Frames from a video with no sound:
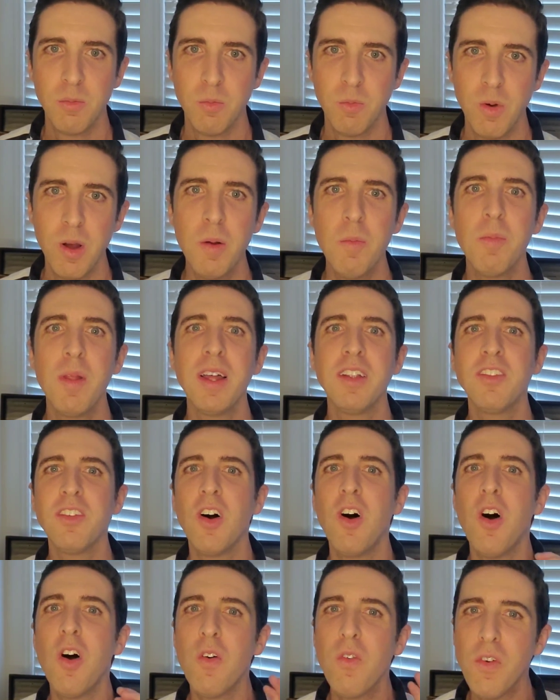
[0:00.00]
Well, that's
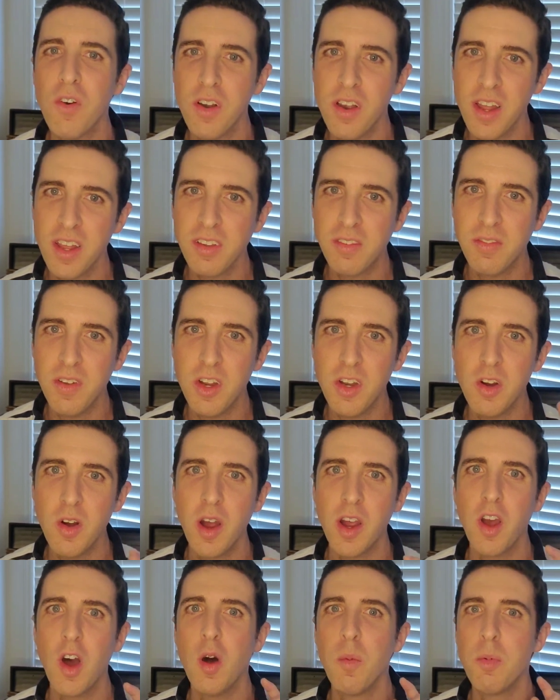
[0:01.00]
all for today's video.
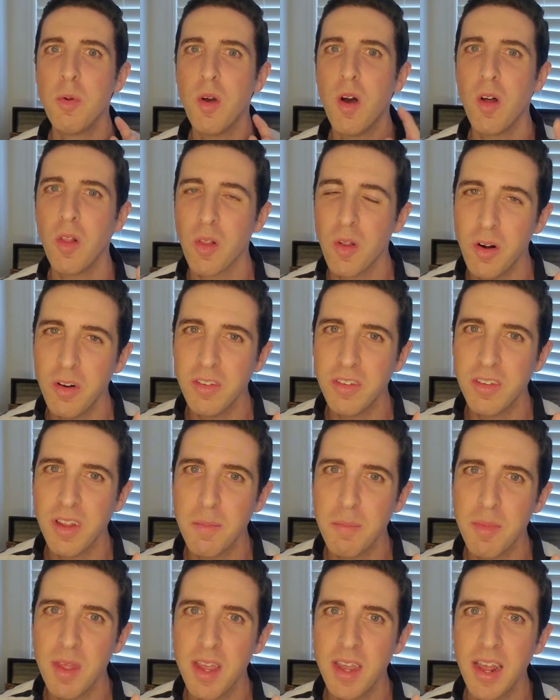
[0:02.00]
I hope you all learned
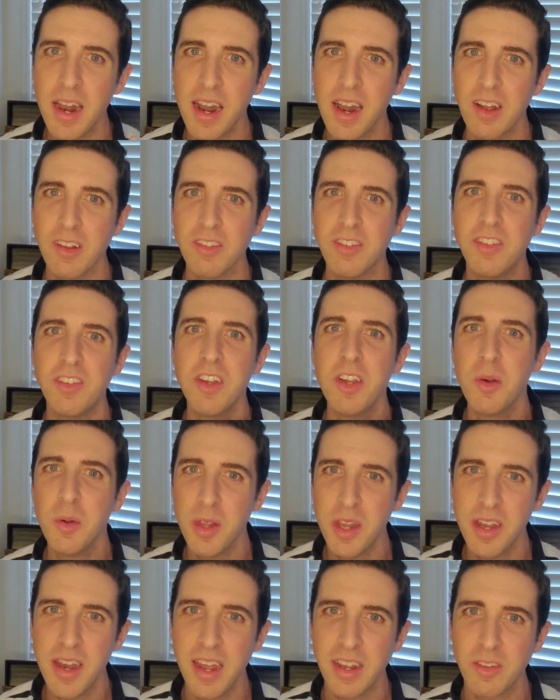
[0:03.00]
something, and I'll see you in
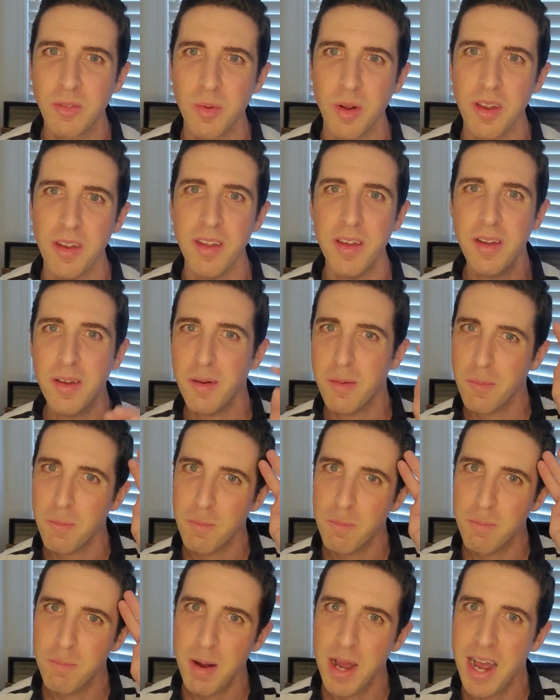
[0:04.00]
the next one.
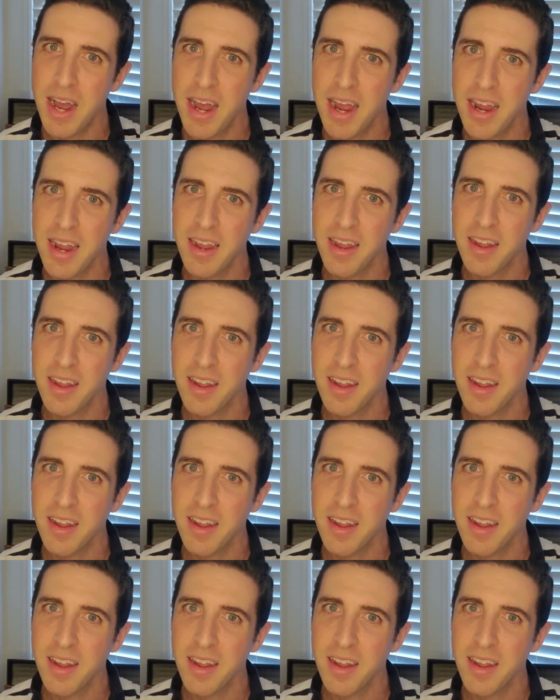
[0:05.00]
Bye!